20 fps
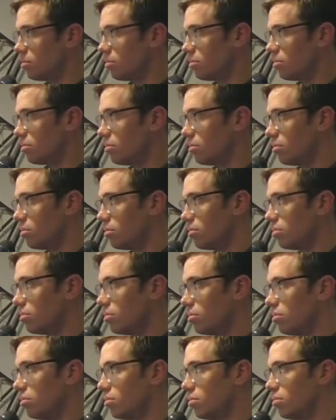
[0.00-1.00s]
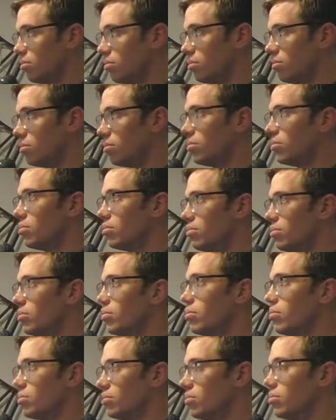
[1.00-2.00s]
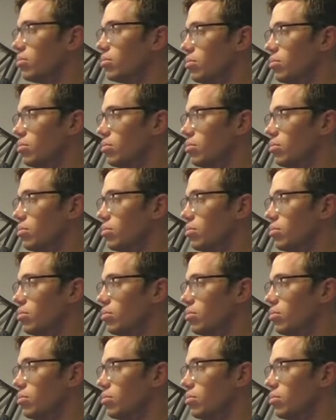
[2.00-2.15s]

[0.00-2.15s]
(not speaking)